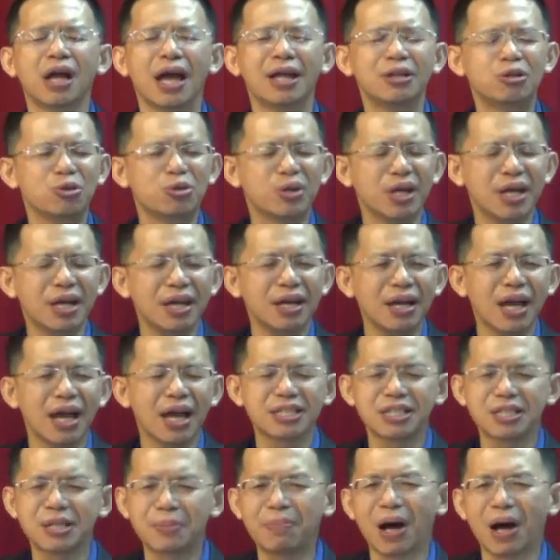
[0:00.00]
And today,
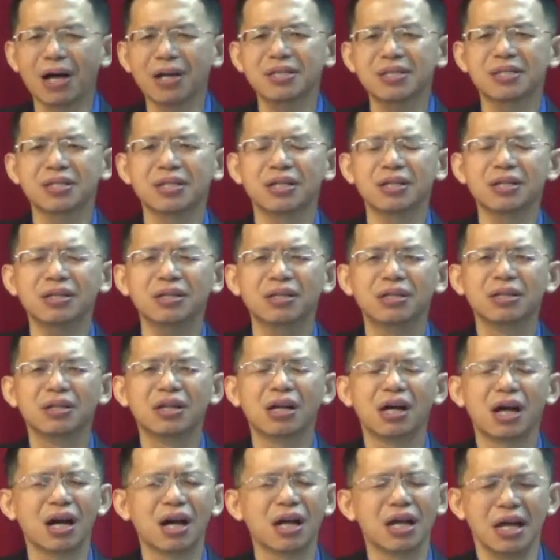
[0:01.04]
as a pastor,
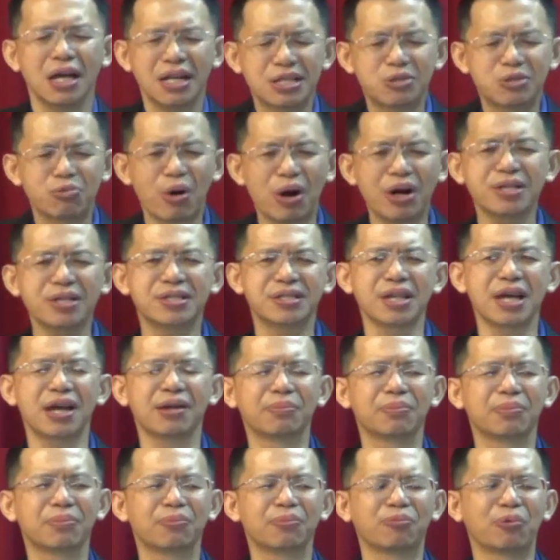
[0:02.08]
it is very
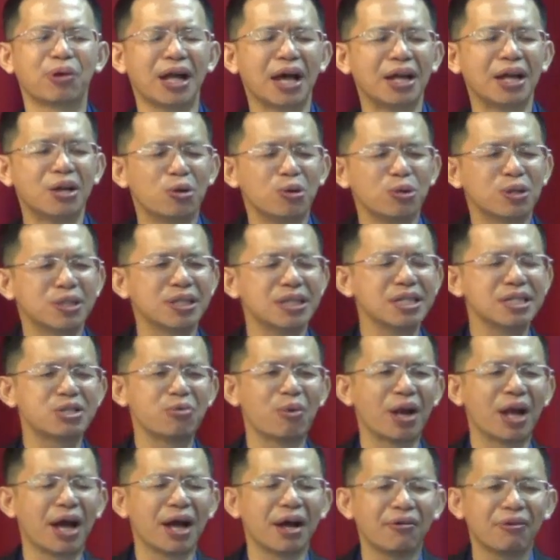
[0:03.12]
sad when I notice,
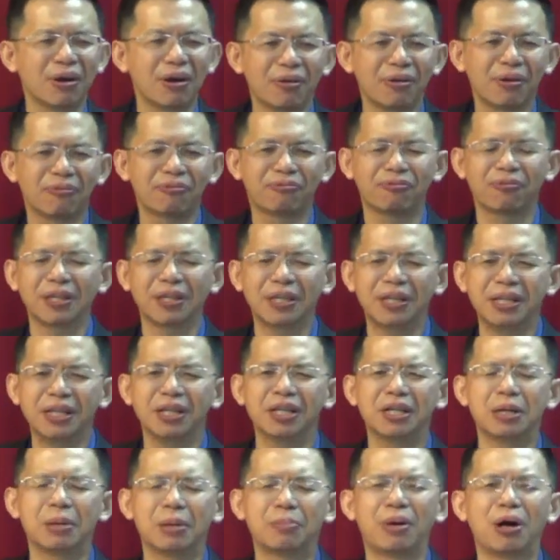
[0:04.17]
when I
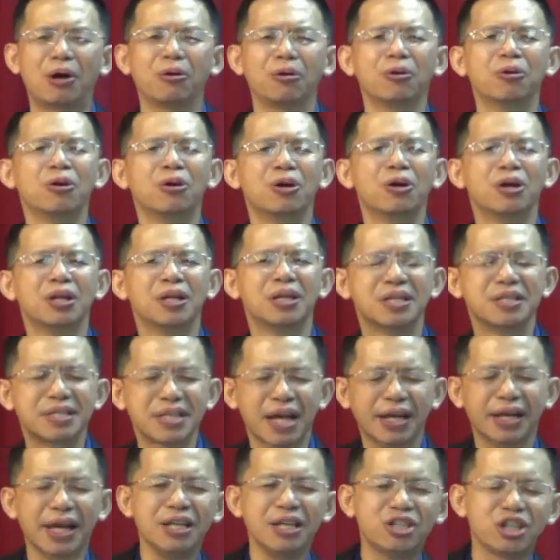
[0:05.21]
hear about the
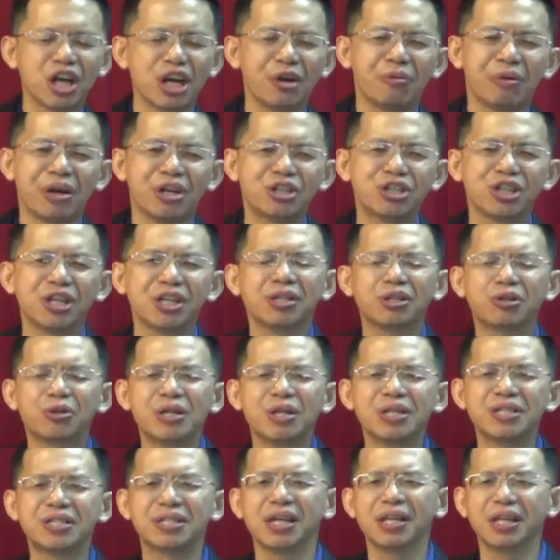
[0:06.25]
second generation
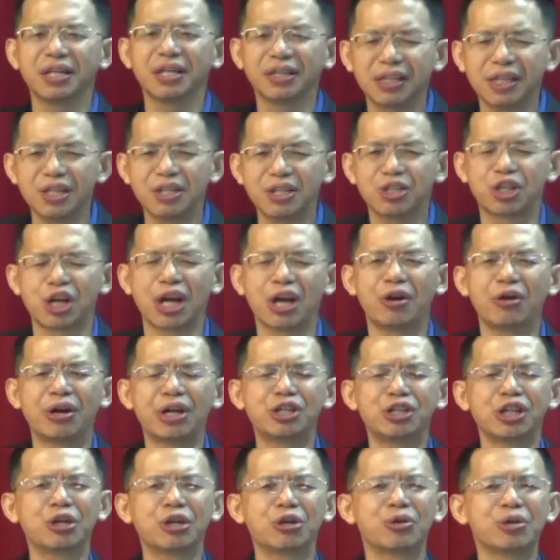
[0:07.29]
Christian, the third
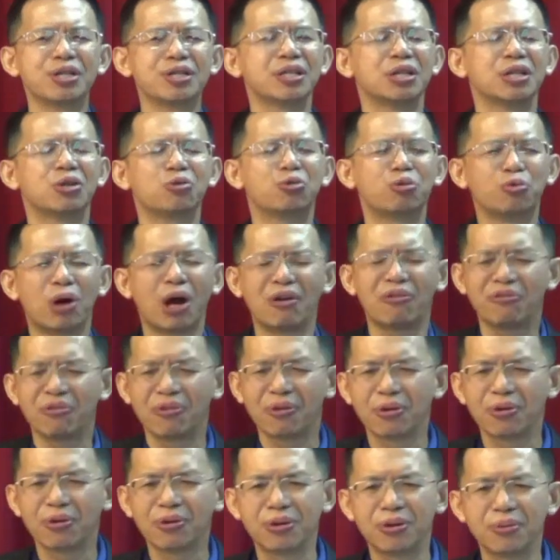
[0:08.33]
generation Christian who have
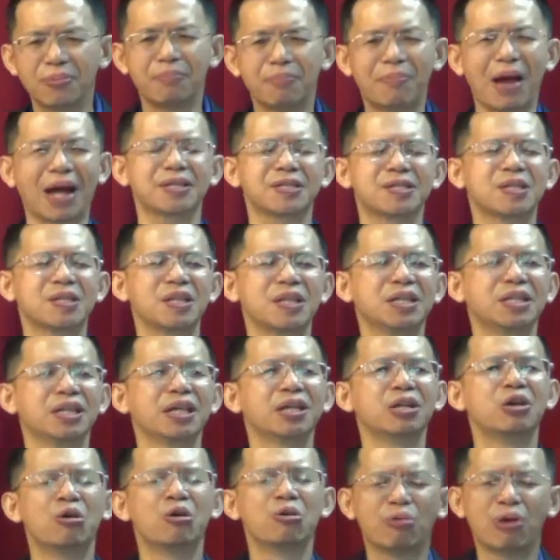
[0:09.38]

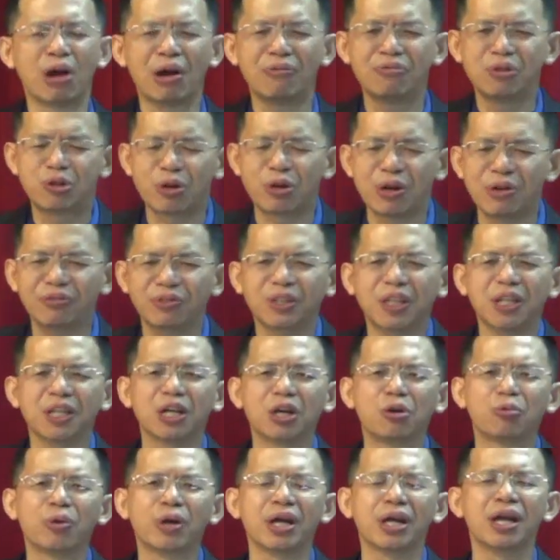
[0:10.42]
backslidden, who have drifted
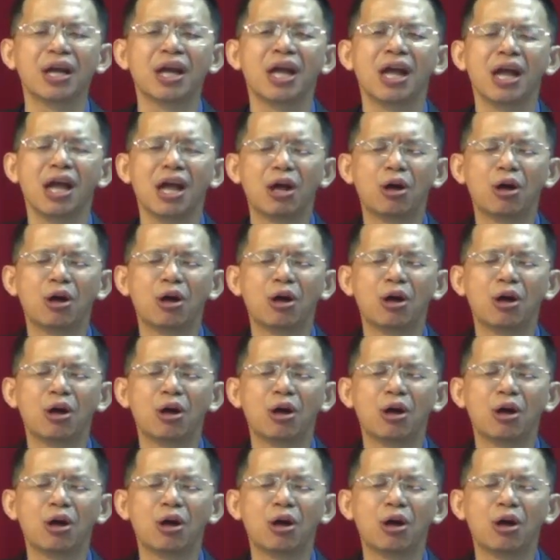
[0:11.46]
away,